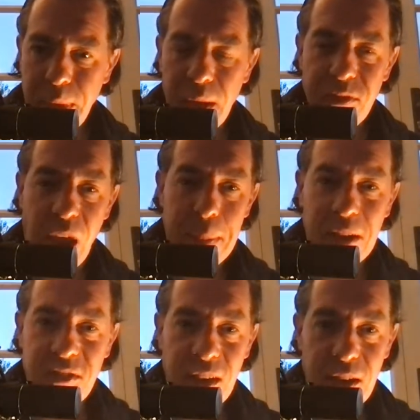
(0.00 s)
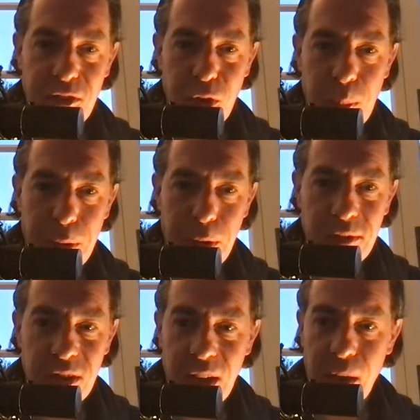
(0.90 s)
Debbie says, you
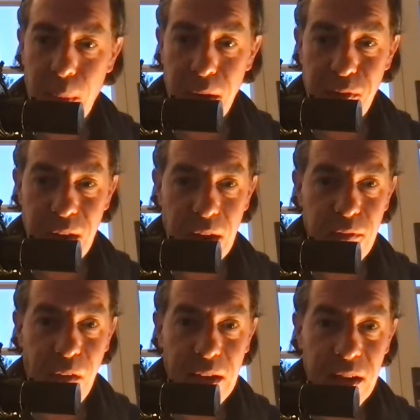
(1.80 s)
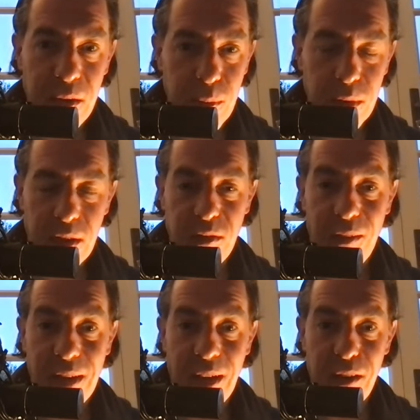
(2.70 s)
brighten our evening. Thank you. Well, that's
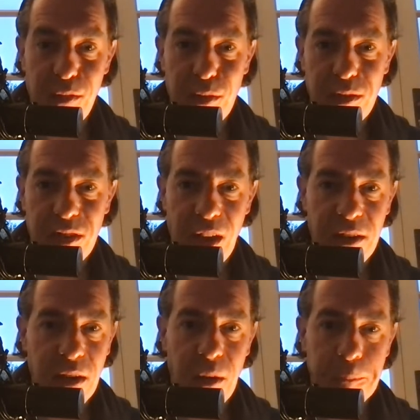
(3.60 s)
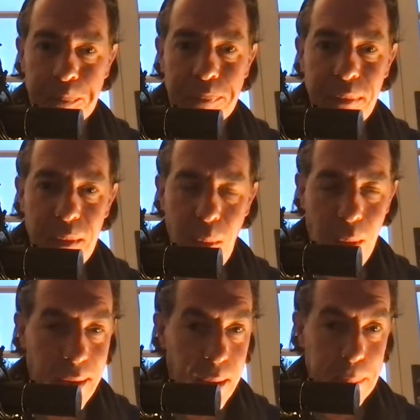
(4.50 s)
very kind of you to say. I don't know
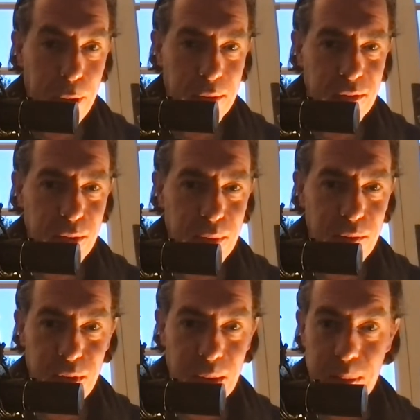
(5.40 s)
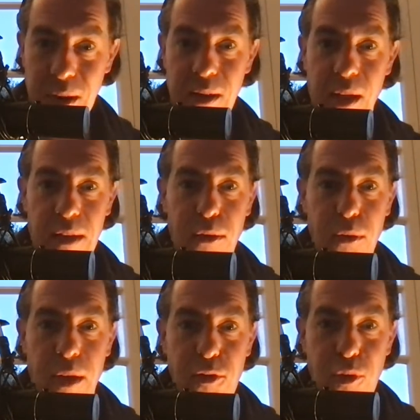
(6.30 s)
why I brighten your evening, but I look
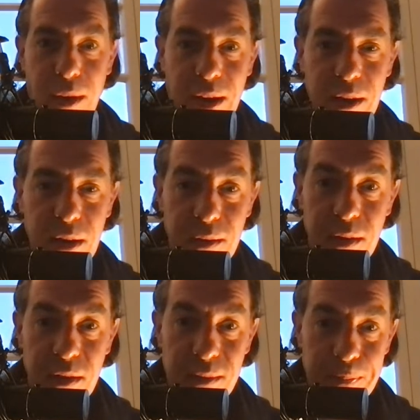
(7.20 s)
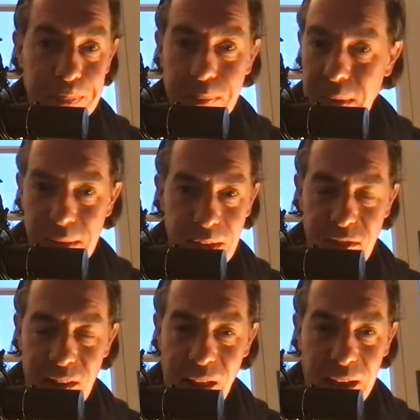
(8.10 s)
like Dracula in this
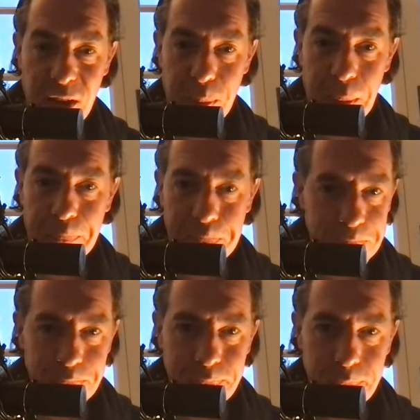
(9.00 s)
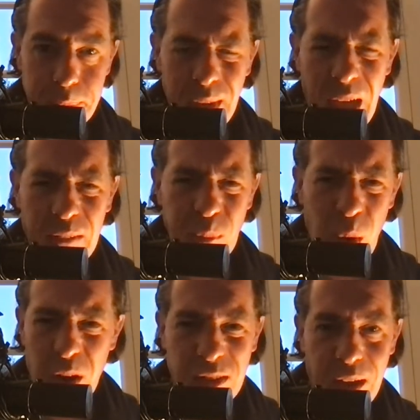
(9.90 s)
light, but I haven't
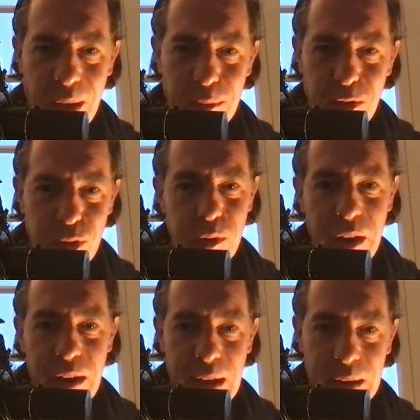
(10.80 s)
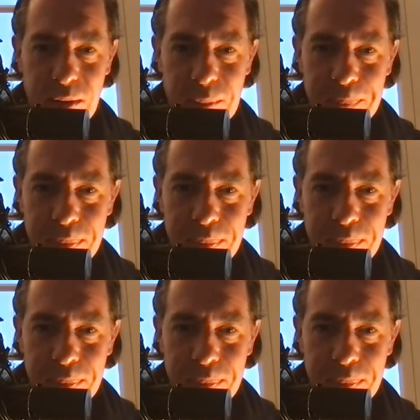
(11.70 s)
worked out how to do the light.